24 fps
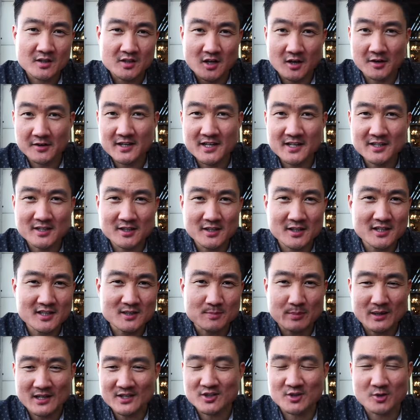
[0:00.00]

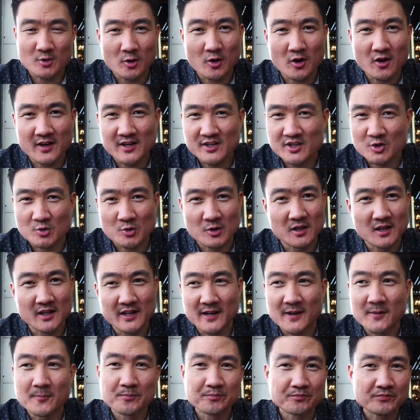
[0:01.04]
carnitas pastor is
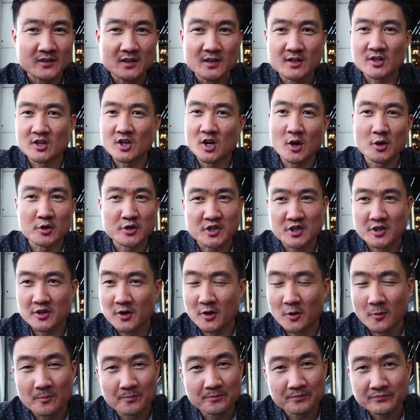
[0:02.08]
really
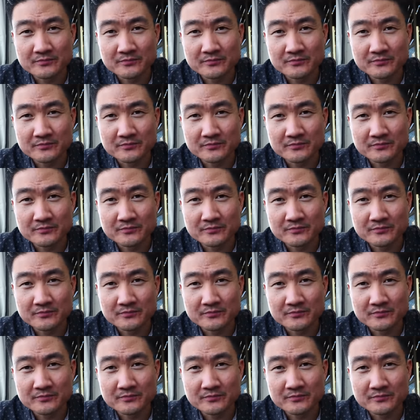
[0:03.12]
go-to.